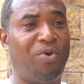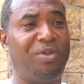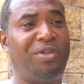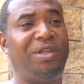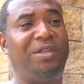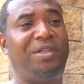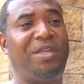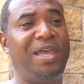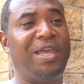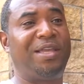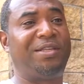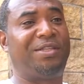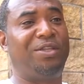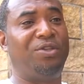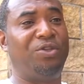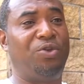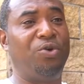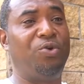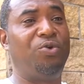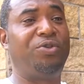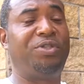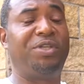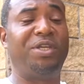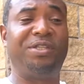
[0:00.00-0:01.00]
the Dancing
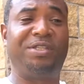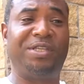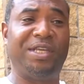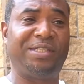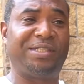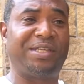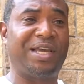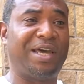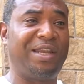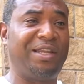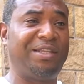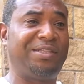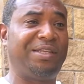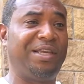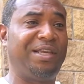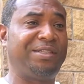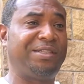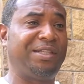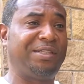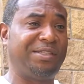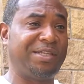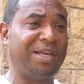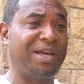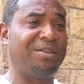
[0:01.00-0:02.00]
Doogie and just got a chance
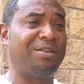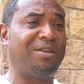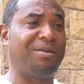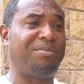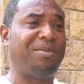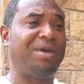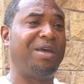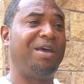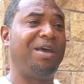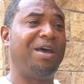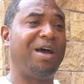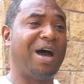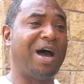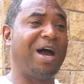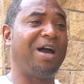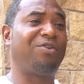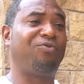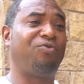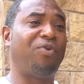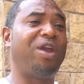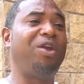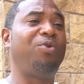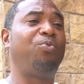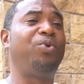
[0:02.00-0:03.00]
to tell him how
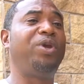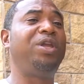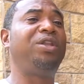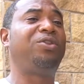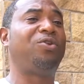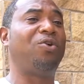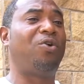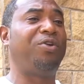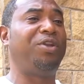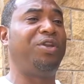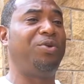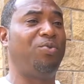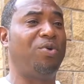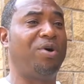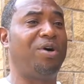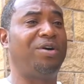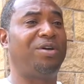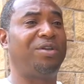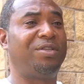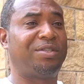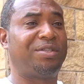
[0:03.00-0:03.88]
great we thought he was.